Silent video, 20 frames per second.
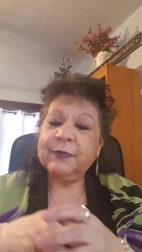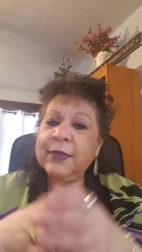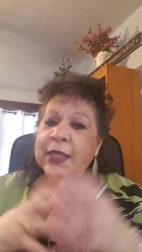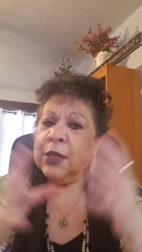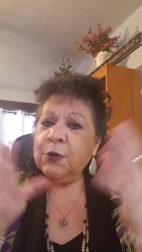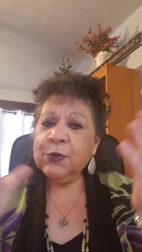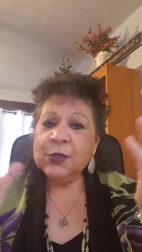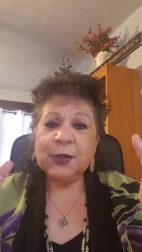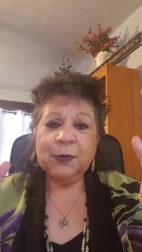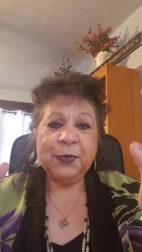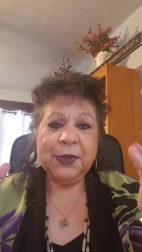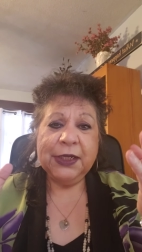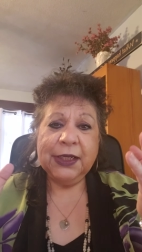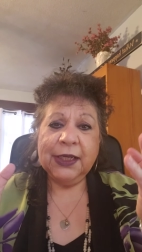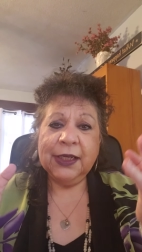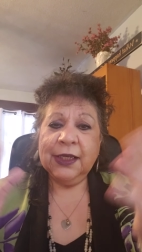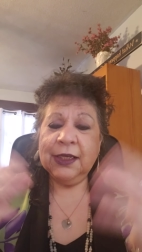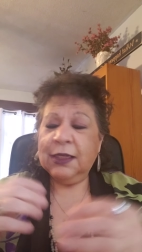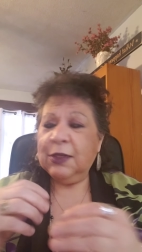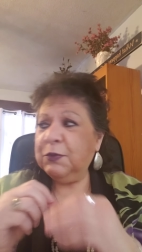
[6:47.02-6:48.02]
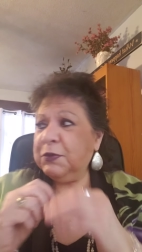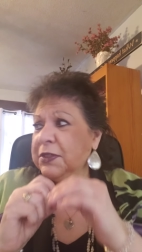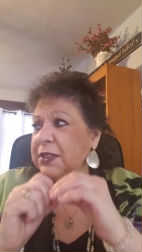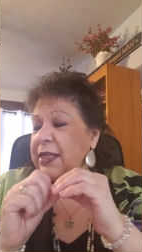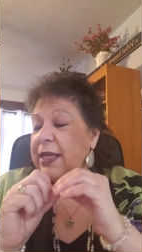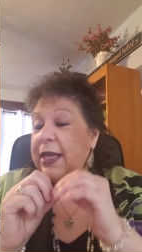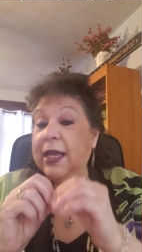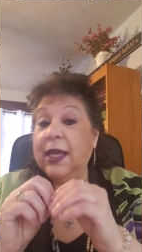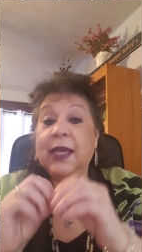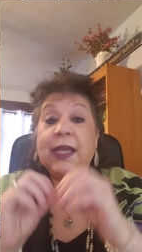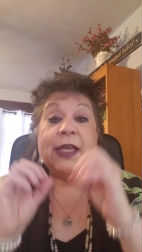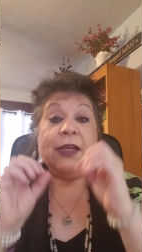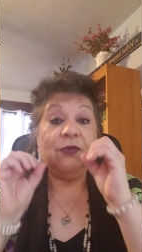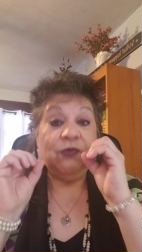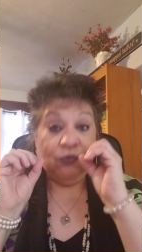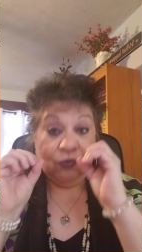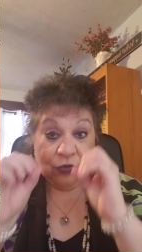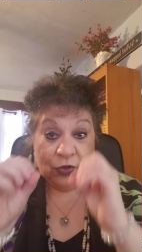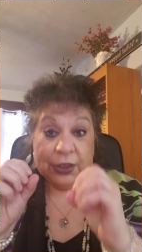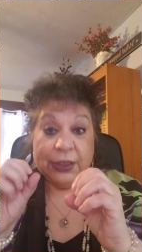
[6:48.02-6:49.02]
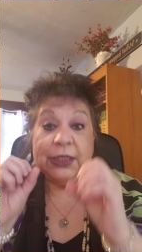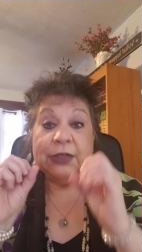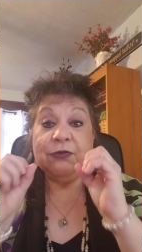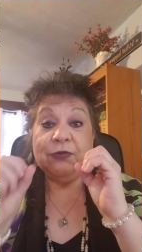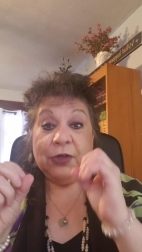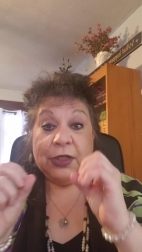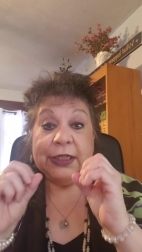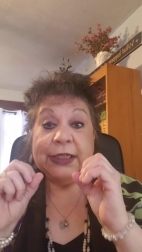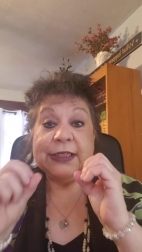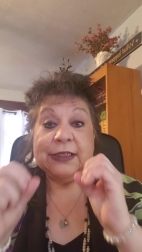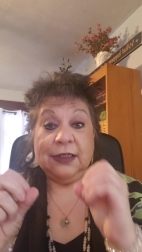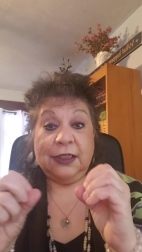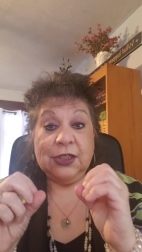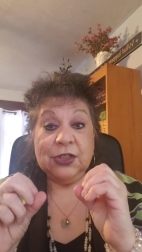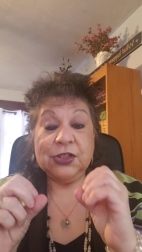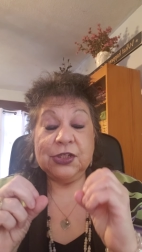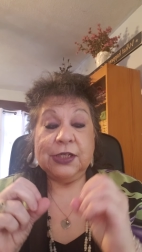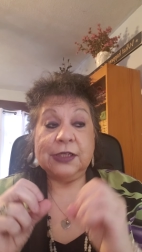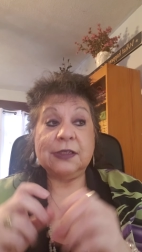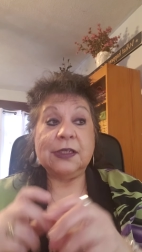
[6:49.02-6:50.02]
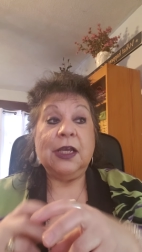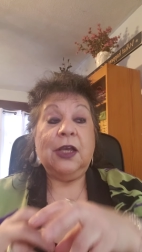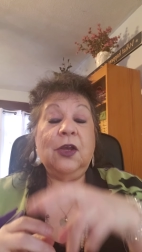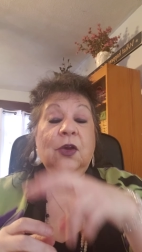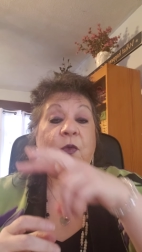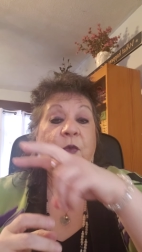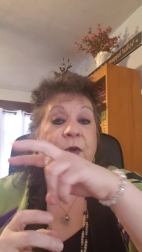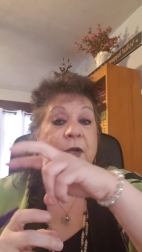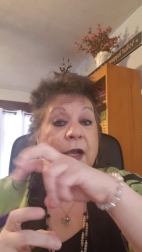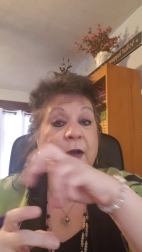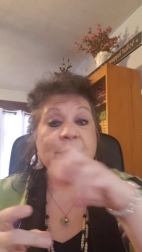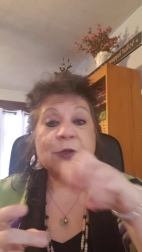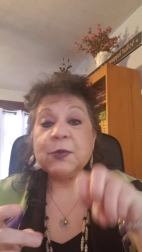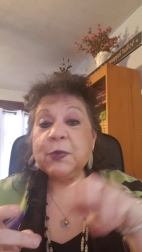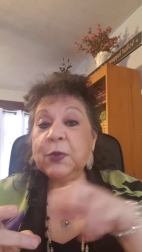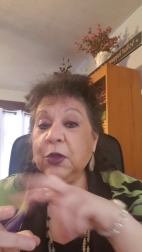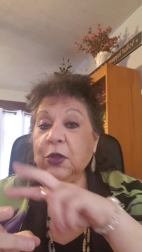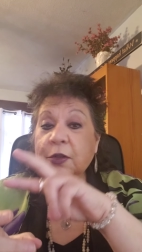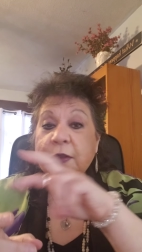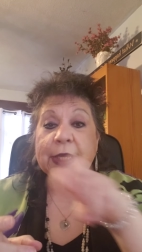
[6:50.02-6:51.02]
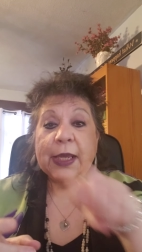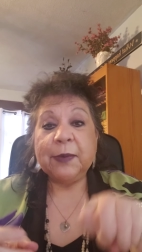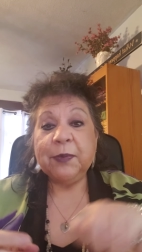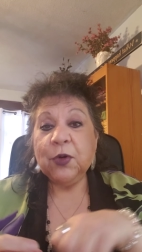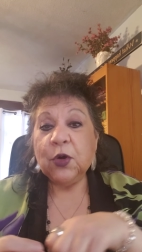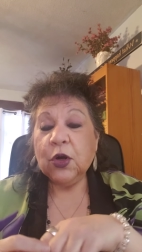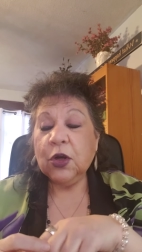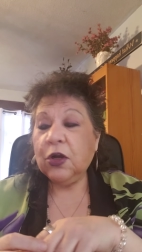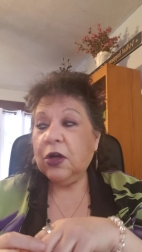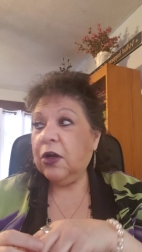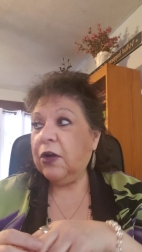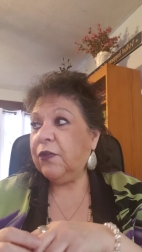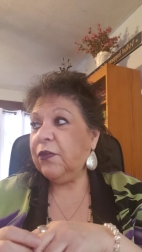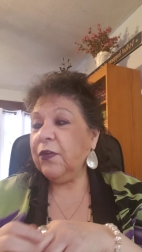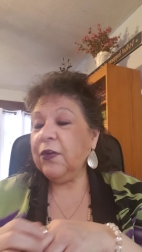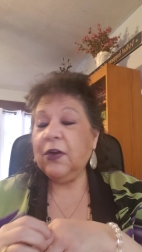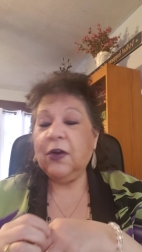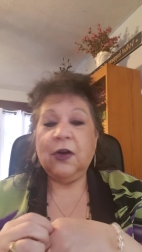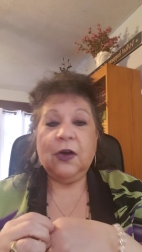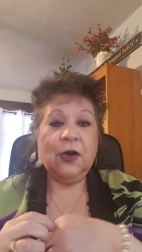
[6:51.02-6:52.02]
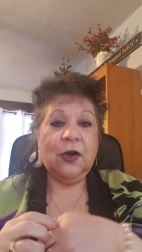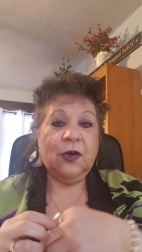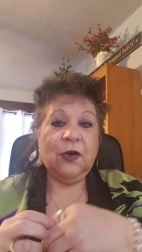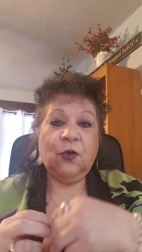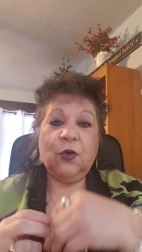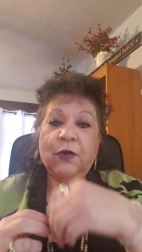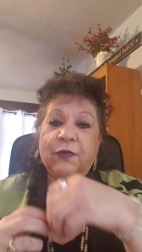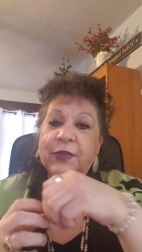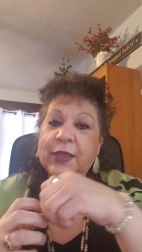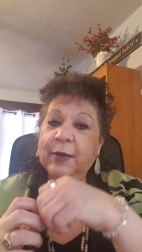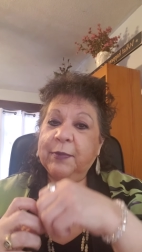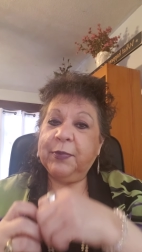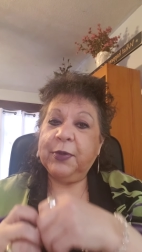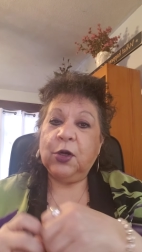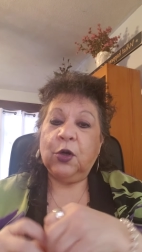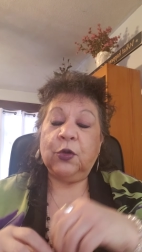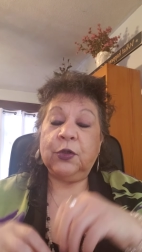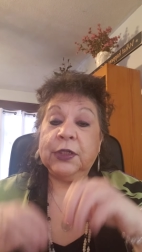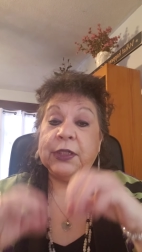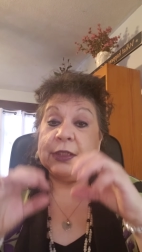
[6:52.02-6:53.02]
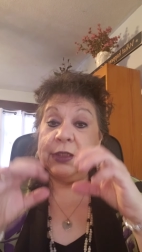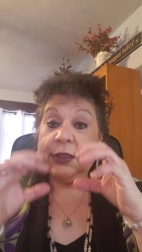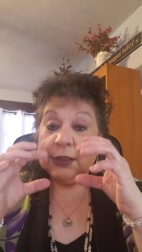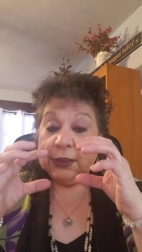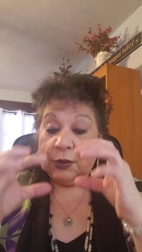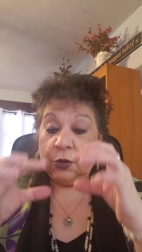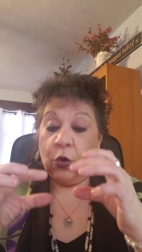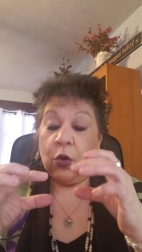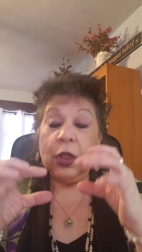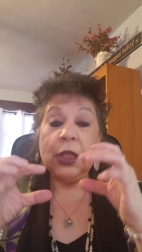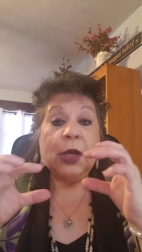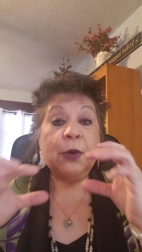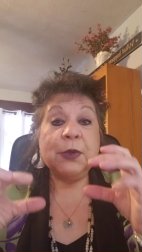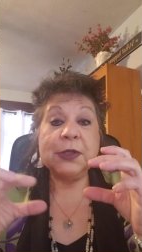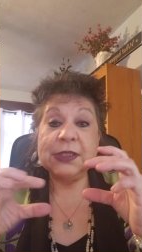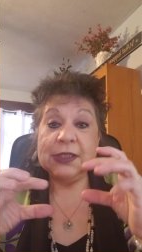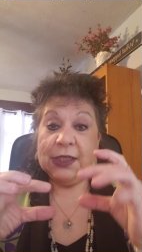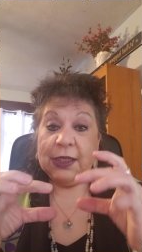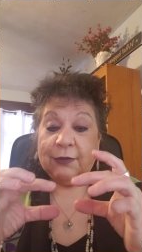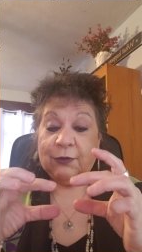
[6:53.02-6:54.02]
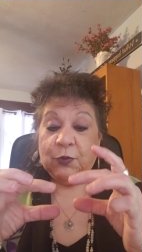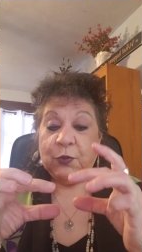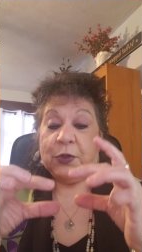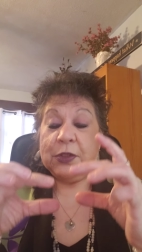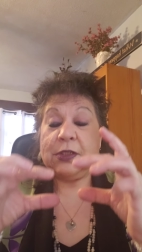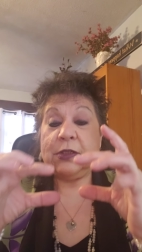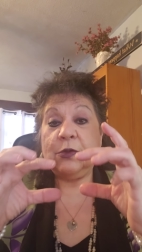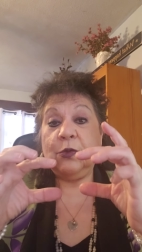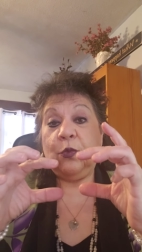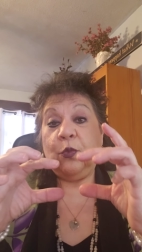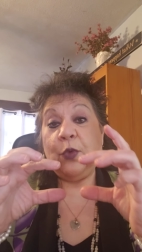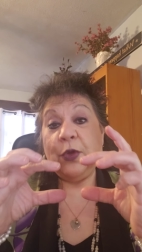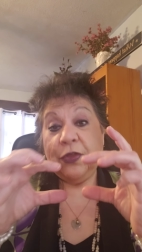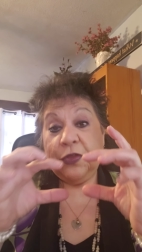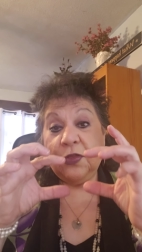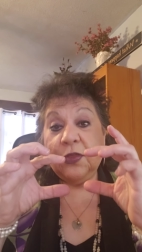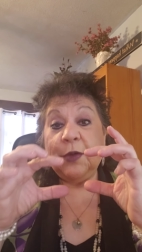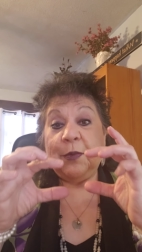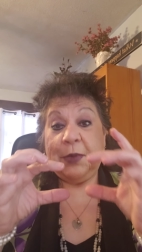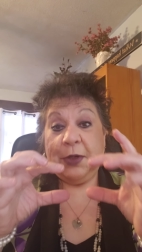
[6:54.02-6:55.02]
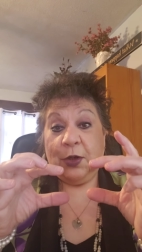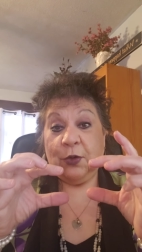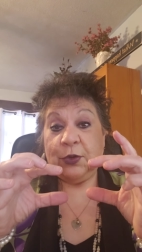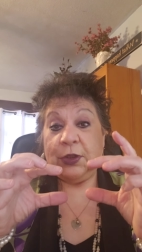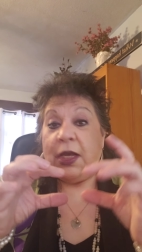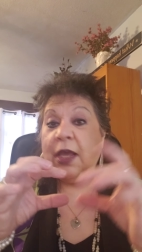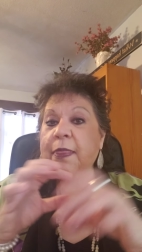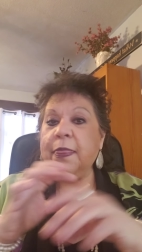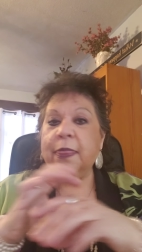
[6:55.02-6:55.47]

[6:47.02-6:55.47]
It was a big hit. It was really, really delicious. When I was pulling that pork off that bone, all I was left was with the bone.